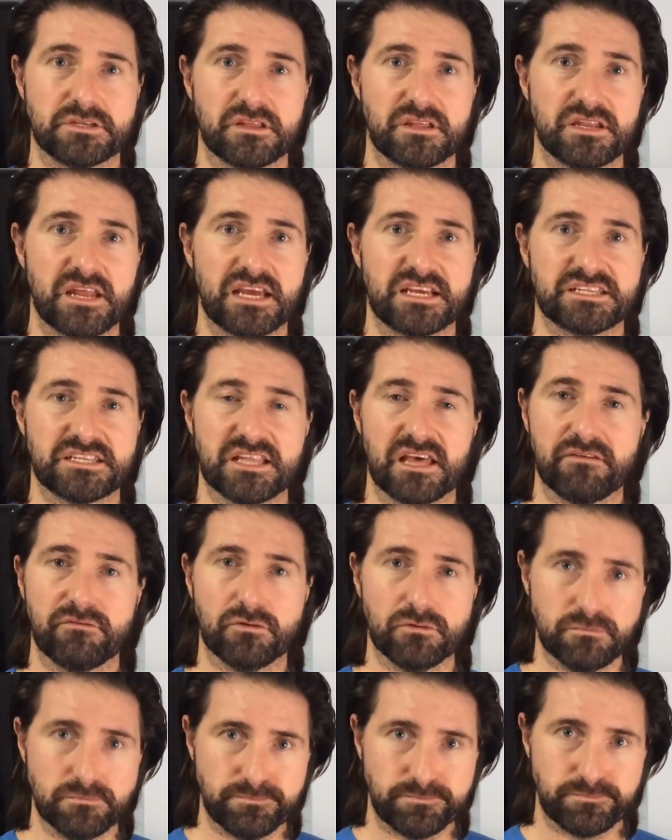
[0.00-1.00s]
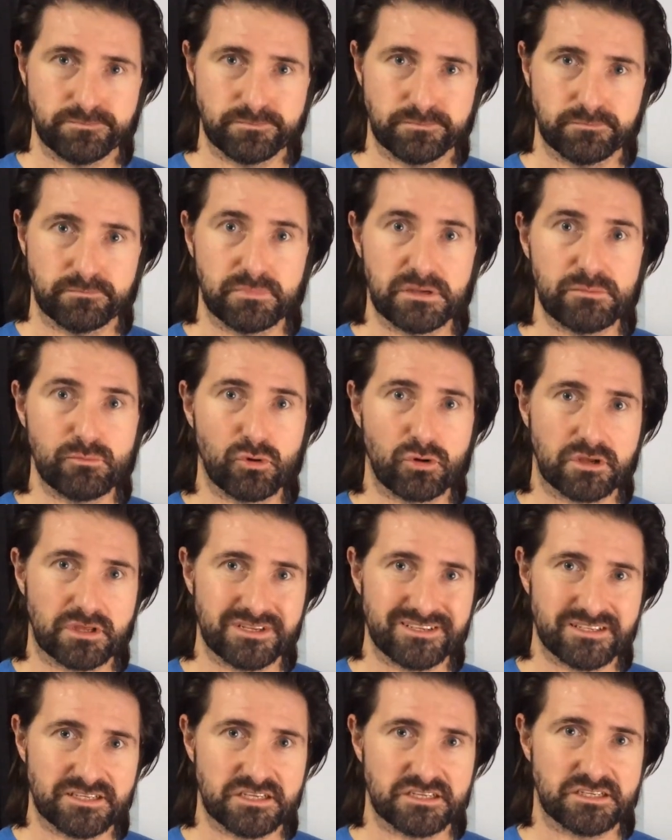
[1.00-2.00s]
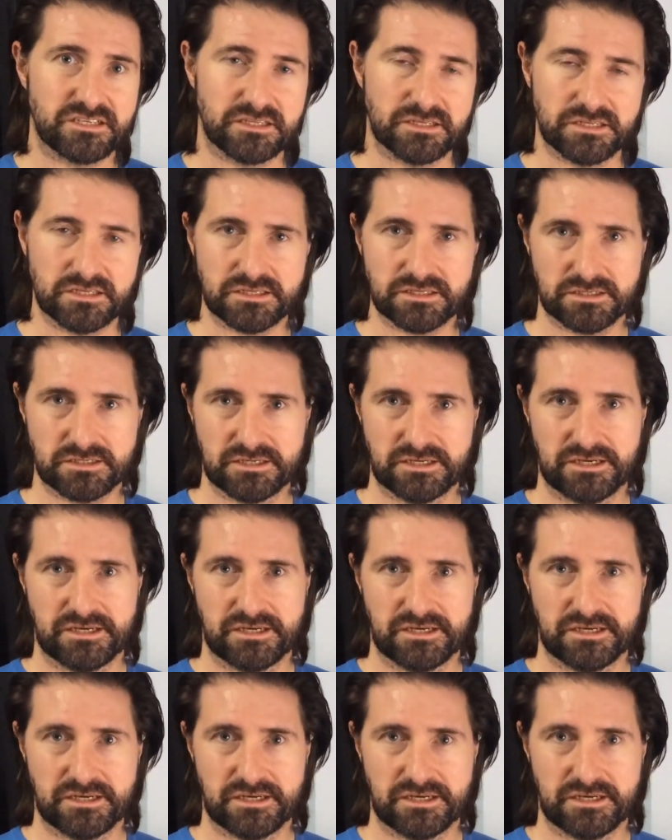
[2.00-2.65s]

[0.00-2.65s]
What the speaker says: to the next level, be more consistent.